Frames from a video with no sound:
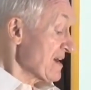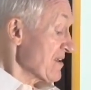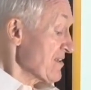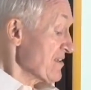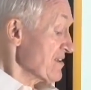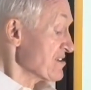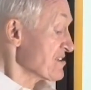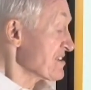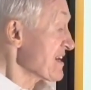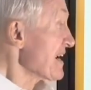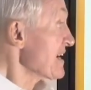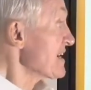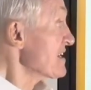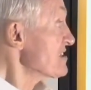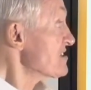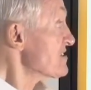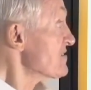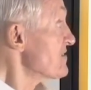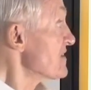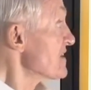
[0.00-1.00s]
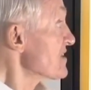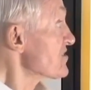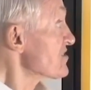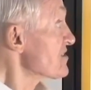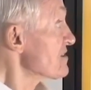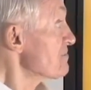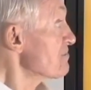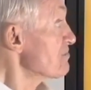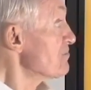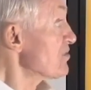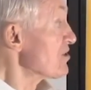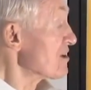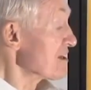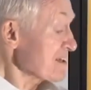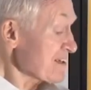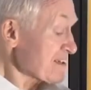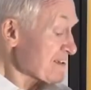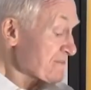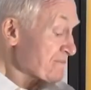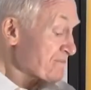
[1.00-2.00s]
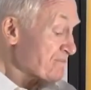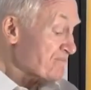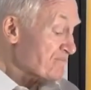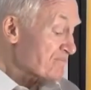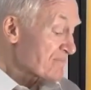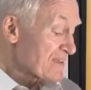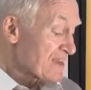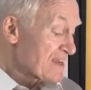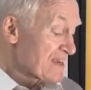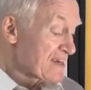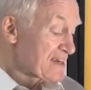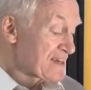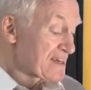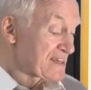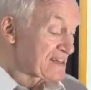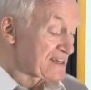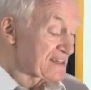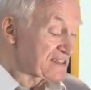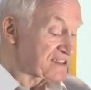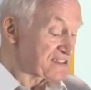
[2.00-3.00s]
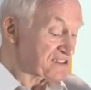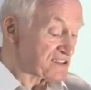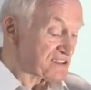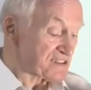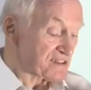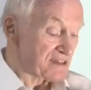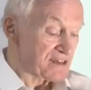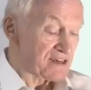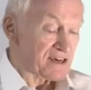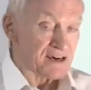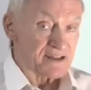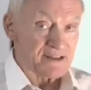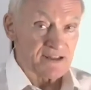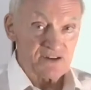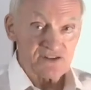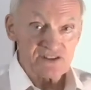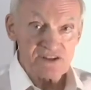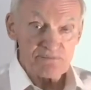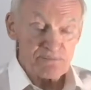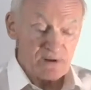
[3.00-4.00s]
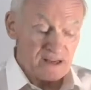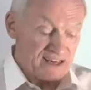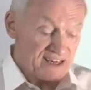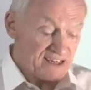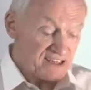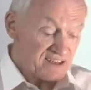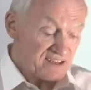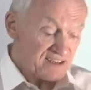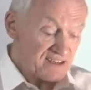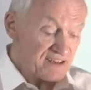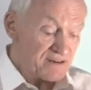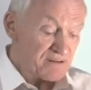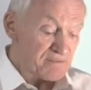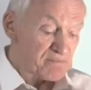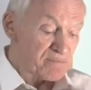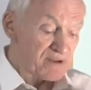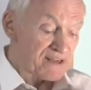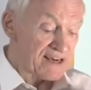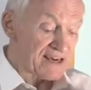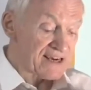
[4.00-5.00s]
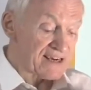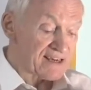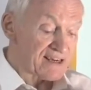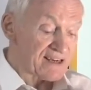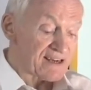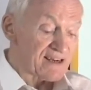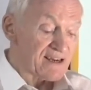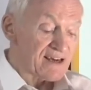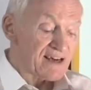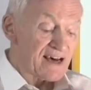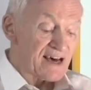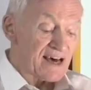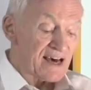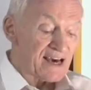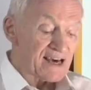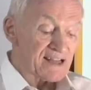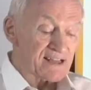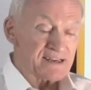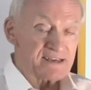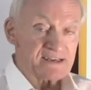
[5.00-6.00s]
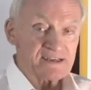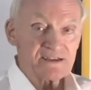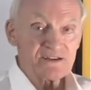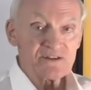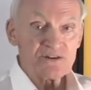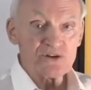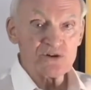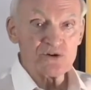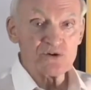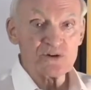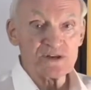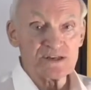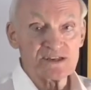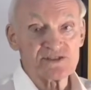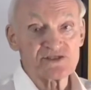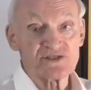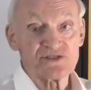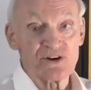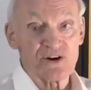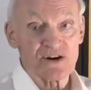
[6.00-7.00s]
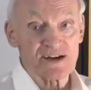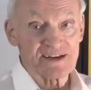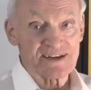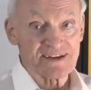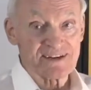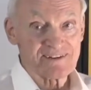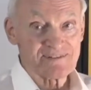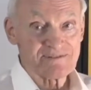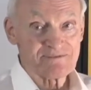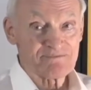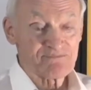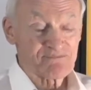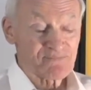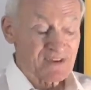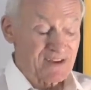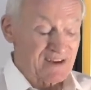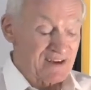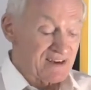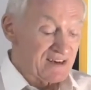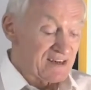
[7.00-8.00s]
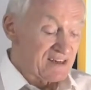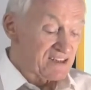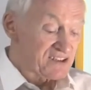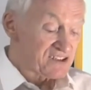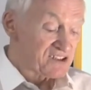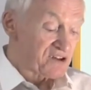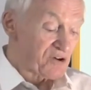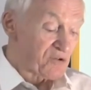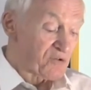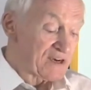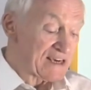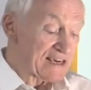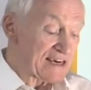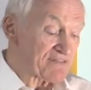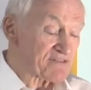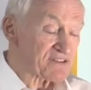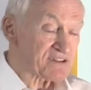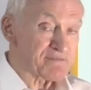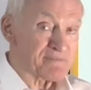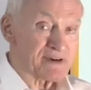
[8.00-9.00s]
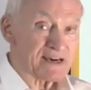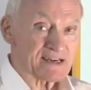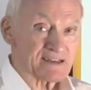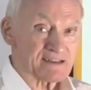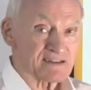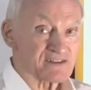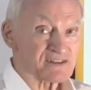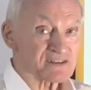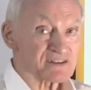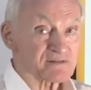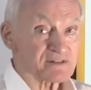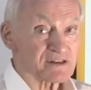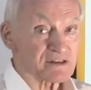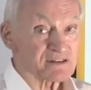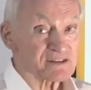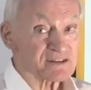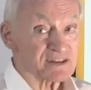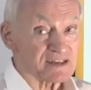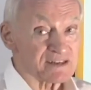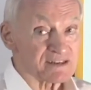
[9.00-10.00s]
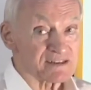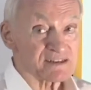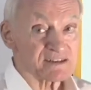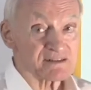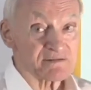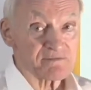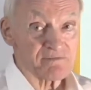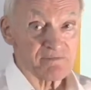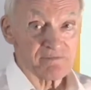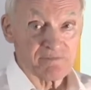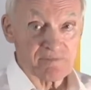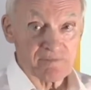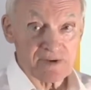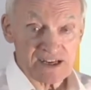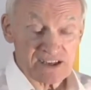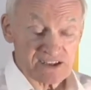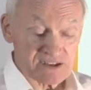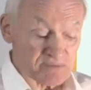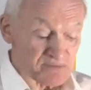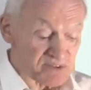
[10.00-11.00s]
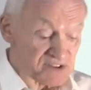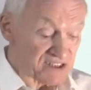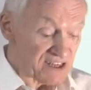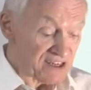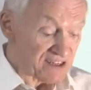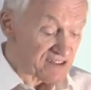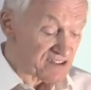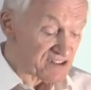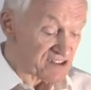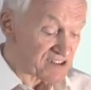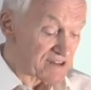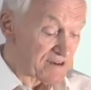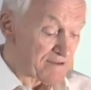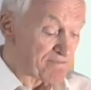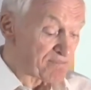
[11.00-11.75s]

The science fiction book is, and there's a blank, blank, alien who is naughty. So we have to make this sentence make some sense.